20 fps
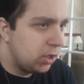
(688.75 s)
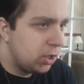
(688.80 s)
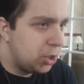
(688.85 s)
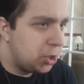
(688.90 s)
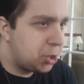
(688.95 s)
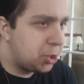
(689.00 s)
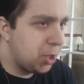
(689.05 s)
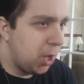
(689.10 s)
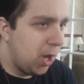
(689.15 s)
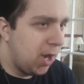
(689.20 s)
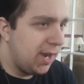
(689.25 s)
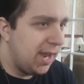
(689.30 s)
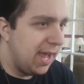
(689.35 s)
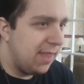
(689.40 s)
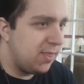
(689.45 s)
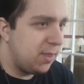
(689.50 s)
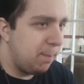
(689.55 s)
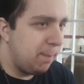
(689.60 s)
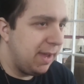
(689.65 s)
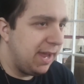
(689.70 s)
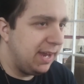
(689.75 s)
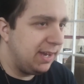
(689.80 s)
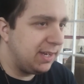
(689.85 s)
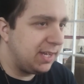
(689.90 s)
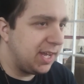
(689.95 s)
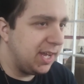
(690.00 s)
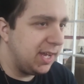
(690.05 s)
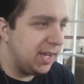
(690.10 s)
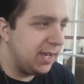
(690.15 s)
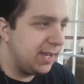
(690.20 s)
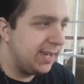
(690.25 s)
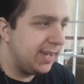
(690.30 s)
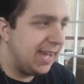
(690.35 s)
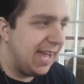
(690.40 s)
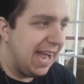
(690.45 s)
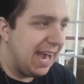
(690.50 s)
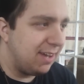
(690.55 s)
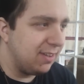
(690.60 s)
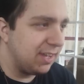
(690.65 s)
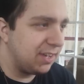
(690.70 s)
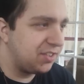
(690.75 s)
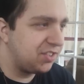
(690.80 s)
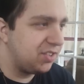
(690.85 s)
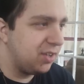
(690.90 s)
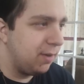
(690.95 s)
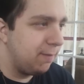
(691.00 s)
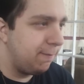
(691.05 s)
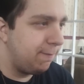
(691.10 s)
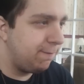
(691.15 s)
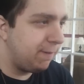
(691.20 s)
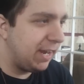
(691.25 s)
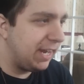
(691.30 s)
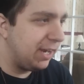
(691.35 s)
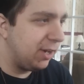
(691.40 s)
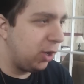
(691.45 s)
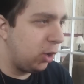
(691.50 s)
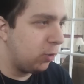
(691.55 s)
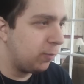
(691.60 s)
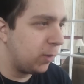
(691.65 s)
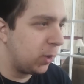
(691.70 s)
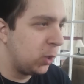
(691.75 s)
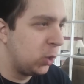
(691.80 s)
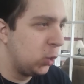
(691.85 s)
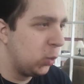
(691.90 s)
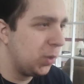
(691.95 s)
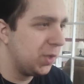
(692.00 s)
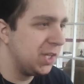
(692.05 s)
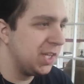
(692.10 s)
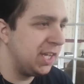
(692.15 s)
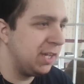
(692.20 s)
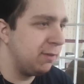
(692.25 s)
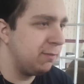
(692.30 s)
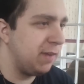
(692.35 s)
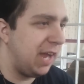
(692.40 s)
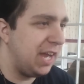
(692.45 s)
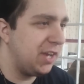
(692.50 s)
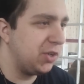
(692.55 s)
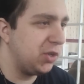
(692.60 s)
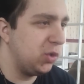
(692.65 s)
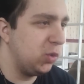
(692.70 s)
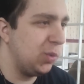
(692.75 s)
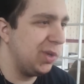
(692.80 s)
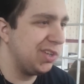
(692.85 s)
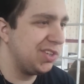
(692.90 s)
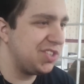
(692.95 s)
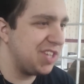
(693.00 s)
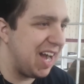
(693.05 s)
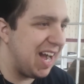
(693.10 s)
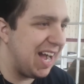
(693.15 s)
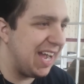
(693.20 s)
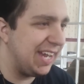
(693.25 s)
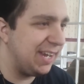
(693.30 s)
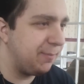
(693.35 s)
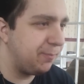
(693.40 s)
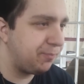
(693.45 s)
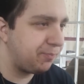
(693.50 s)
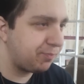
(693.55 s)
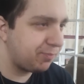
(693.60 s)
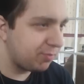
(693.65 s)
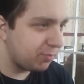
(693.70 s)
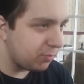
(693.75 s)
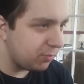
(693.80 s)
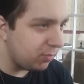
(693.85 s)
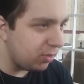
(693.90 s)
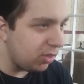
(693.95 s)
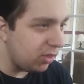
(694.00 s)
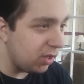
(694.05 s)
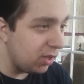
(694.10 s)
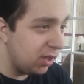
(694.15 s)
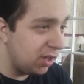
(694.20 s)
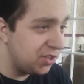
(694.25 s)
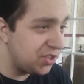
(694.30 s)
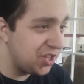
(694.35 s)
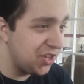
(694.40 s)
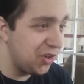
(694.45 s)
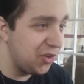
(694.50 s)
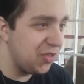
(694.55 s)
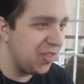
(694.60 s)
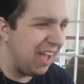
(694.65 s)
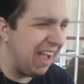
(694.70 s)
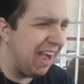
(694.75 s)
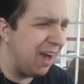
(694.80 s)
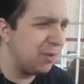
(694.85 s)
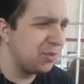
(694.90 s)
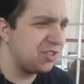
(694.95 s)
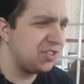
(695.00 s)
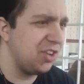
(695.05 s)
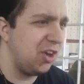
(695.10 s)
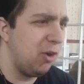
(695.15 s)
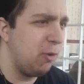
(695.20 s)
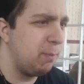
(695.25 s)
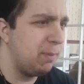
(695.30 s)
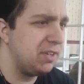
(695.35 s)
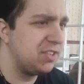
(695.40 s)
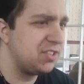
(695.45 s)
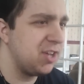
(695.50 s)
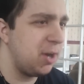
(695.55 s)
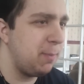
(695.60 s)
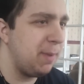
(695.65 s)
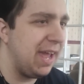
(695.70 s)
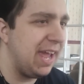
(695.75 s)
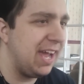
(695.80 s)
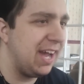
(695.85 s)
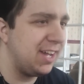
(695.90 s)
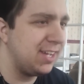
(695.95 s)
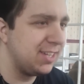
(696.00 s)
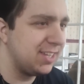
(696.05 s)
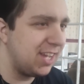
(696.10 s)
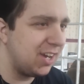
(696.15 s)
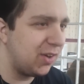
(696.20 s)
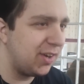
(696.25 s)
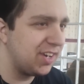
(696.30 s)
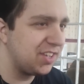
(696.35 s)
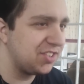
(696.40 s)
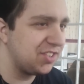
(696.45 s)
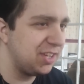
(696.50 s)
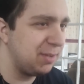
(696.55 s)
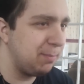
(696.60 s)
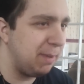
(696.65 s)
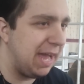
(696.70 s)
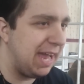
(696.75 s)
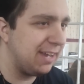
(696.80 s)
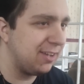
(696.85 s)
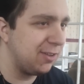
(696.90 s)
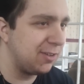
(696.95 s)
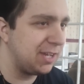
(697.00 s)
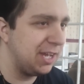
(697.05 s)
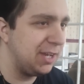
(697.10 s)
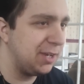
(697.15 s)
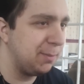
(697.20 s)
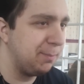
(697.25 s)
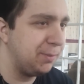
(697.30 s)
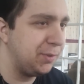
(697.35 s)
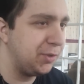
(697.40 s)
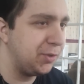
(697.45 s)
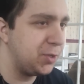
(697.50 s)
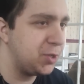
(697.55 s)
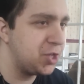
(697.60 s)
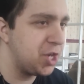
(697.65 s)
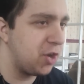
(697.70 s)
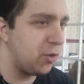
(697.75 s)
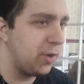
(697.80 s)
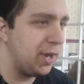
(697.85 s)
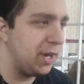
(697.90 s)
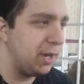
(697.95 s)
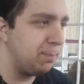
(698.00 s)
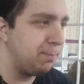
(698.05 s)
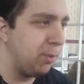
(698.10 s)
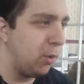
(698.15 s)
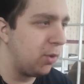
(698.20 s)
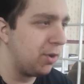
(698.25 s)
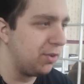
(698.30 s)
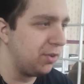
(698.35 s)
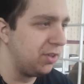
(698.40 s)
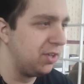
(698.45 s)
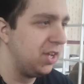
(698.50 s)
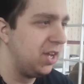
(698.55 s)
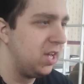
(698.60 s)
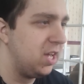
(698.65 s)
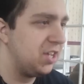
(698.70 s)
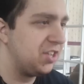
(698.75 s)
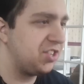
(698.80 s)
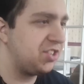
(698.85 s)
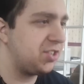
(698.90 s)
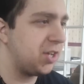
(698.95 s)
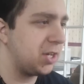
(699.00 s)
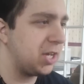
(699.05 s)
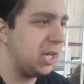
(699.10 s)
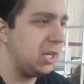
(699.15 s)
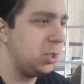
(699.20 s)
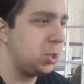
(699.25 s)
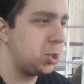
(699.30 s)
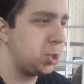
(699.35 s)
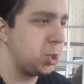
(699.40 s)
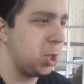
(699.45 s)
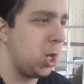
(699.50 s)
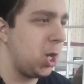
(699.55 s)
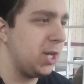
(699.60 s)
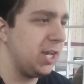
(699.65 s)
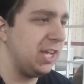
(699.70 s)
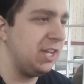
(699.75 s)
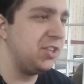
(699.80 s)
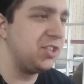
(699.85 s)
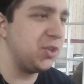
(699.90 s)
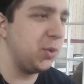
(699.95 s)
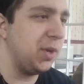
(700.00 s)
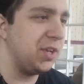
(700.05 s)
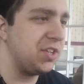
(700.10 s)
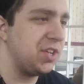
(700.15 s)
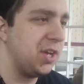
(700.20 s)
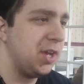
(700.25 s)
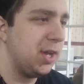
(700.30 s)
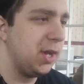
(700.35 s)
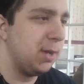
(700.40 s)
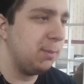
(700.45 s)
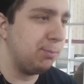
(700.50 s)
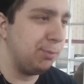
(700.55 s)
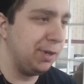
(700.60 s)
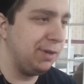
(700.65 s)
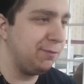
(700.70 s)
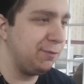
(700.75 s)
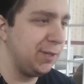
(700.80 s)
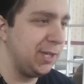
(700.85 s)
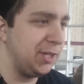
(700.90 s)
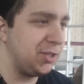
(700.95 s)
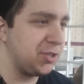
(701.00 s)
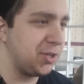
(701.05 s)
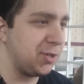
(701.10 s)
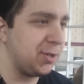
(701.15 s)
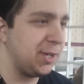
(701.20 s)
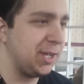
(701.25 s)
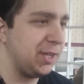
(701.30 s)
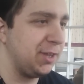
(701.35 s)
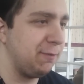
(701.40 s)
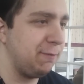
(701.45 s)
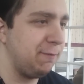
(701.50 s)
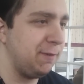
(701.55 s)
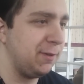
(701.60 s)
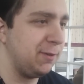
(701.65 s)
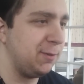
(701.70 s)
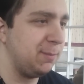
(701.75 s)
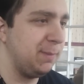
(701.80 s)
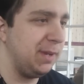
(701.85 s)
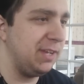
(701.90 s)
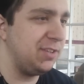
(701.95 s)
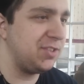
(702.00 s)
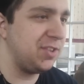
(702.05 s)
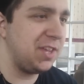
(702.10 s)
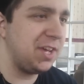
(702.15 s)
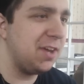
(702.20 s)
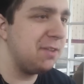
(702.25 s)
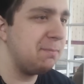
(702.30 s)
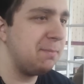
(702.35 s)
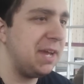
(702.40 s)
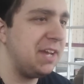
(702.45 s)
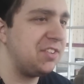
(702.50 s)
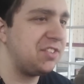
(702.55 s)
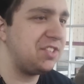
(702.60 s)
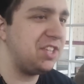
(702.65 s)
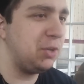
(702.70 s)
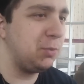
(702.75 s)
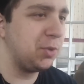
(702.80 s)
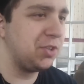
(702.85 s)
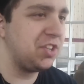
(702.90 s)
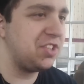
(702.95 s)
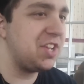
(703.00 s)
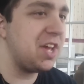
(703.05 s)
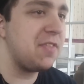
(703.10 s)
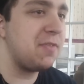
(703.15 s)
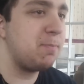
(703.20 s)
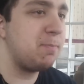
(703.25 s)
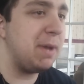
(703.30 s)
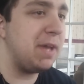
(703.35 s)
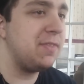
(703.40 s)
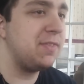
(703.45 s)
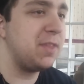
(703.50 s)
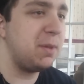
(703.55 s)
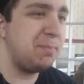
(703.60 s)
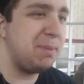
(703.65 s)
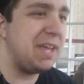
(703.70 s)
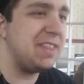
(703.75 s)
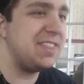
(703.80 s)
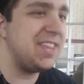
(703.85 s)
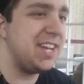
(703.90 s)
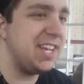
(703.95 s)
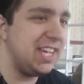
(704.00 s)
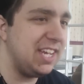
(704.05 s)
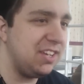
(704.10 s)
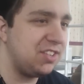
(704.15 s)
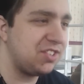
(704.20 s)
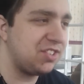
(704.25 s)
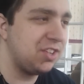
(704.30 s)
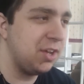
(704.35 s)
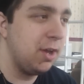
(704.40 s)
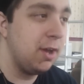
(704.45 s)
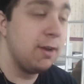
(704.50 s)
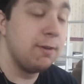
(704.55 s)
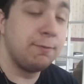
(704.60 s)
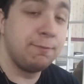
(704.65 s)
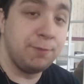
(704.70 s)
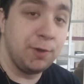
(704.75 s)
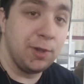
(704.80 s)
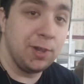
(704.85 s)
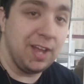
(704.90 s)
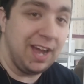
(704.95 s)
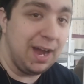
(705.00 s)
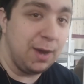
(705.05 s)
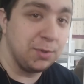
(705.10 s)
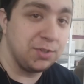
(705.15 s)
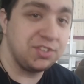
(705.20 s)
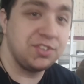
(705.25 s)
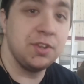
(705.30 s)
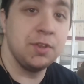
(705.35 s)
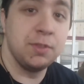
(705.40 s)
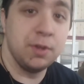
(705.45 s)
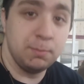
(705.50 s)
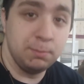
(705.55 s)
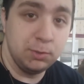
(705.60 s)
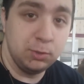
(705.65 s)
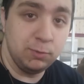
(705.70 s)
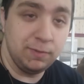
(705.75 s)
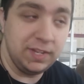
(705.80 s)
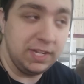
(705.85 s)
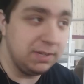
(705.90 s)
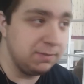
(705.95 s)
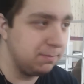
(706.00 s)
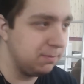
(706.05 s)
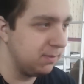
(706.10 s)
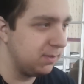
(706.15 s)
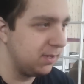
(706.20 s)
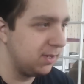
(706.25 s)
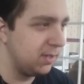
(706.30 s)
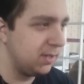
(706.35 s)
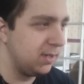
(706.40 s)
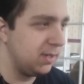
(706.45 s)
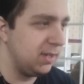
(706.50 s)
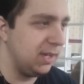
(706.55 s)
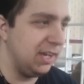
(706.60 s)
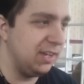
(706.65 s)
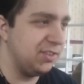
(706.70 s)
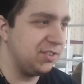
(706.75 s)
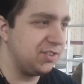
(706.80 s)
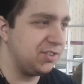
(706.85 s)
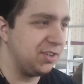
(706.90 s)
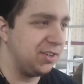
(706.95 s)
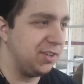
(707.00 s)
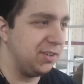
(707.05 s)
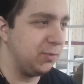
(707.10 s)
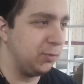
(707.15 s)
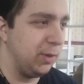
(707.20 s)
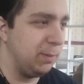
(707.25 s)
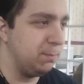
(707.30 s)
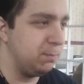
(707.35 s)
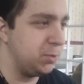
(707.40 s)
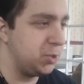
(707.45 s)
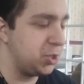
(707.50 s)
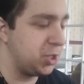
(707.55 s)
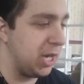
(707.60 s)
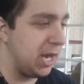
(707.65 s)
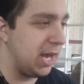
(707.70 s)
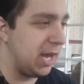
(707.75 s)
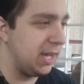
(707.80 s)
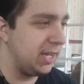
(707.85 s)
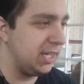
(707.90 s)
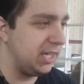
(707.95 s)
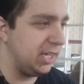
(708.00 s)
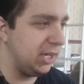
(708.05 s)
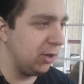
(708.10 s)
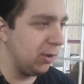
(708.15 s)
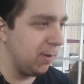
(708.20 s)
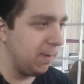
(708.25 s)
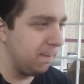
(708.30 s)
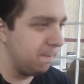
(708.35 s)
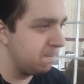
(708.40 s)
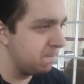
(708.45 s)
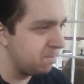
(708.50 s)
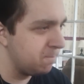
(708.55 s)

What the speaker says: Sean and the main kid, Alex, fight over who will live and who will die, until the house opens up a hilariously bad-looking computer-generated portal, sucking Sean into it, briefly turning the film into the unmade sequel to Deathbed, The Bed That Eats, Full House, the movie. Insert rim shot here.